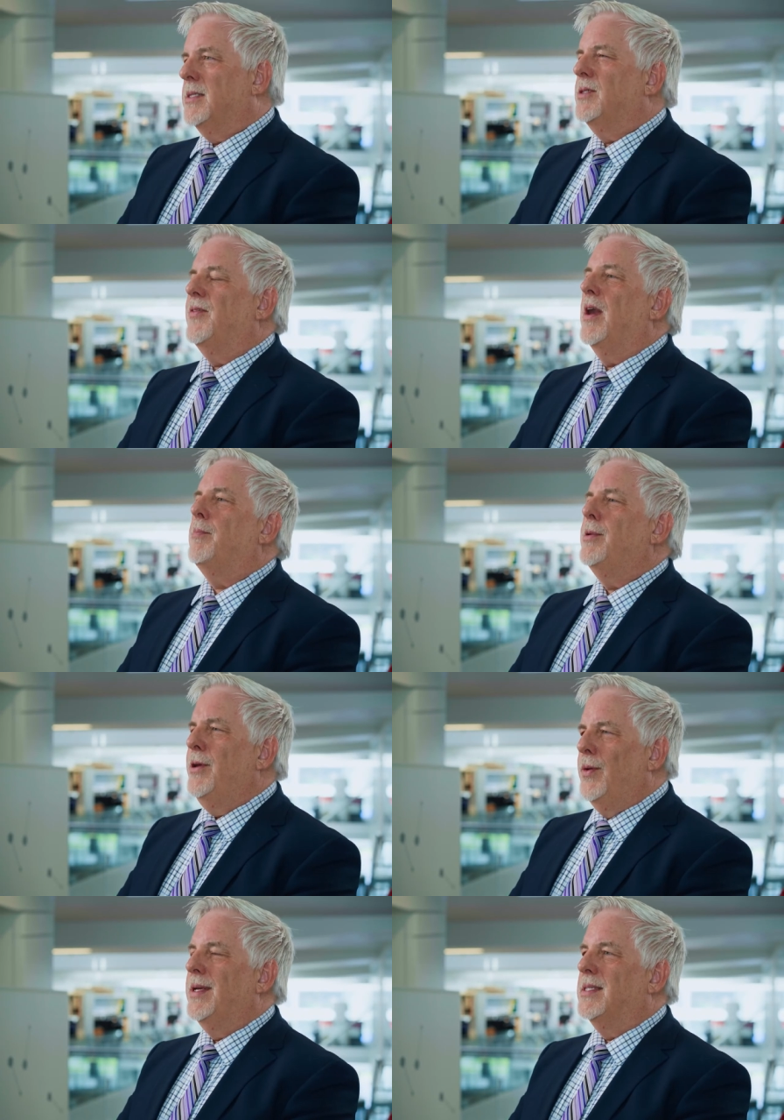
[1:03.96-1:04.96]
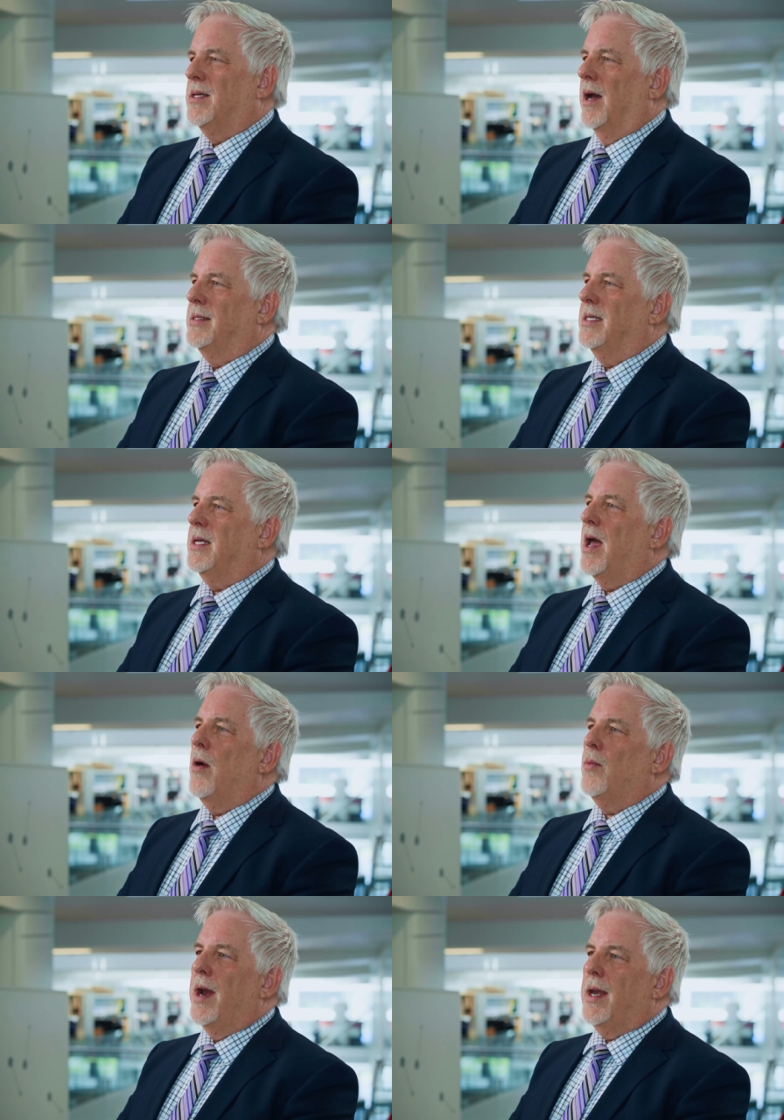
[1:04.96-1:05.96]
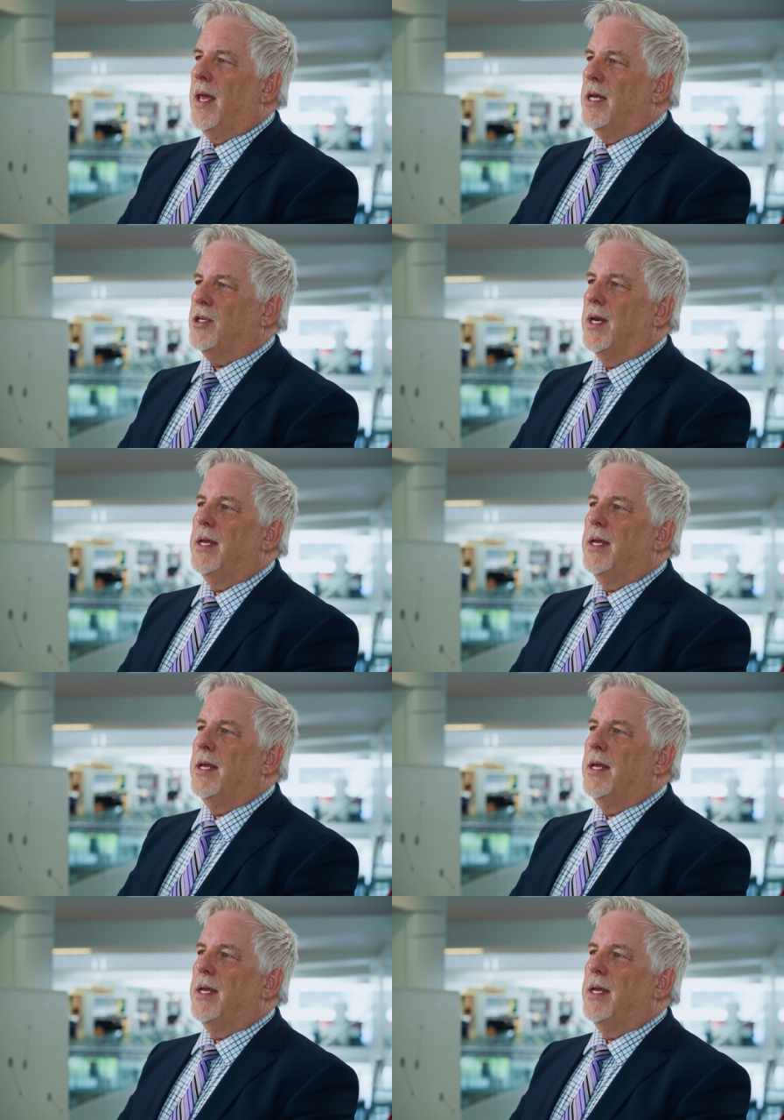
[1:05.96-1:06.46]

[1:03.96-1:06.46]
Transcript: to develop new insights into how radiation